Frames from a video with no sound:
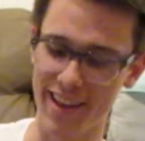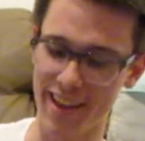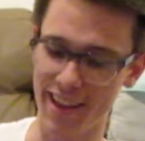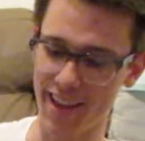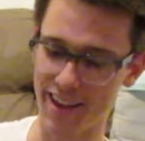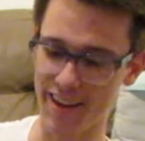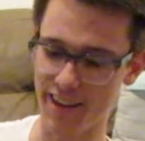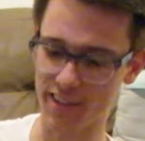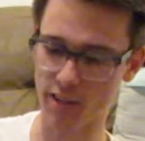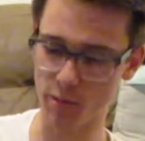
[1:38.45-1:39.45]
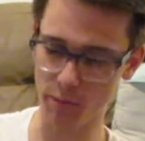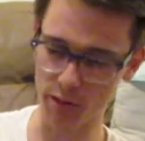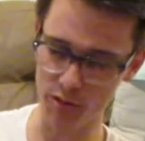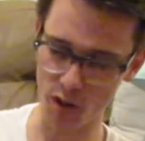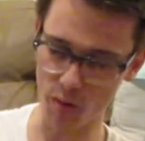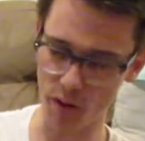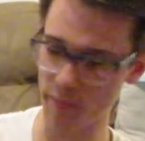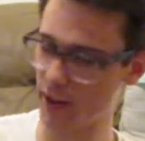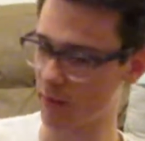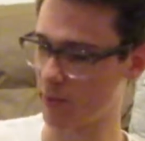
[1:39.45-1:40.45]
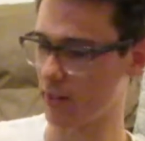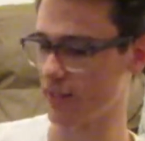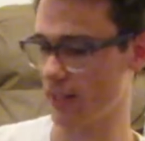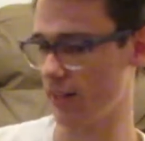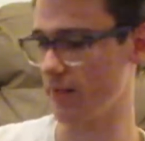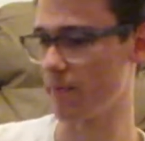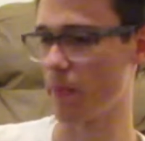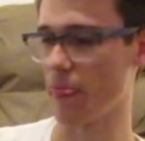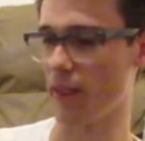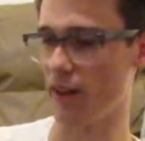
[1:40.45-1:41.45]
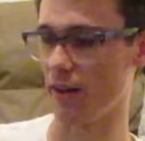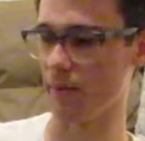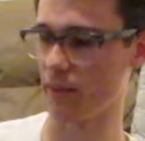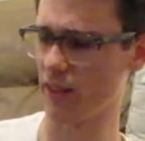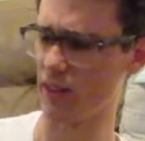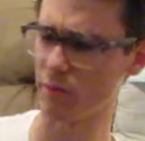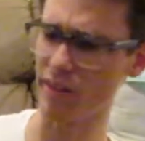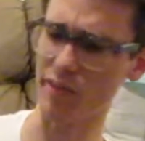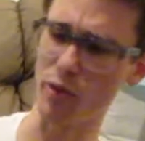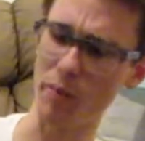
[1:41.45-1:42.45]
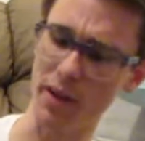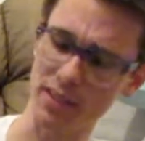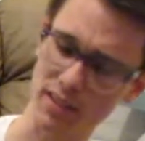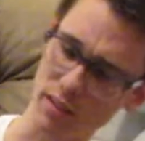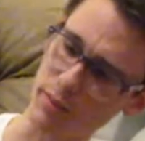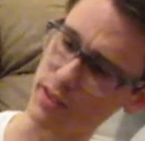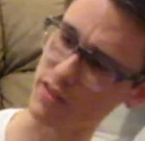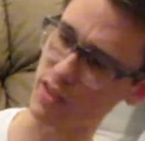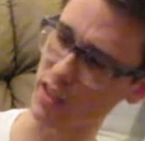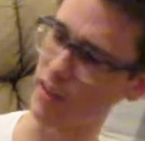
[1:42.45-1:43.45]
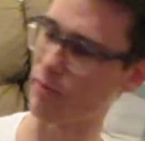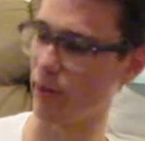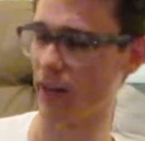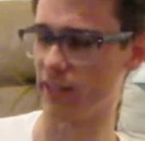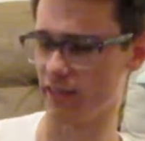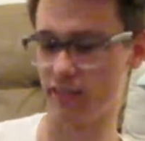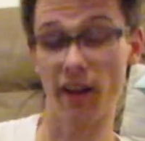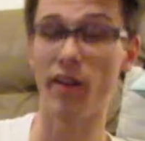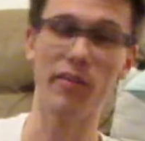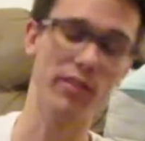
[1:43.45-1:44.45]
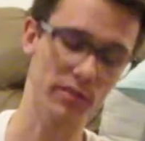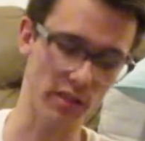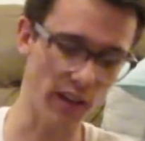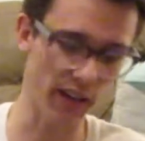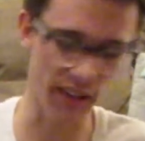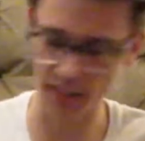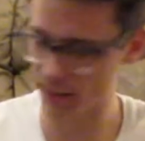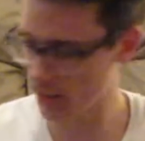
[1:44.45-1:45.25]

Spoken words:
And it's going to be my new saltwater bag, pretty excited. I think it comes with like 4 boxes and a bunch of stuff, but I don't know, it feels solid, I like it.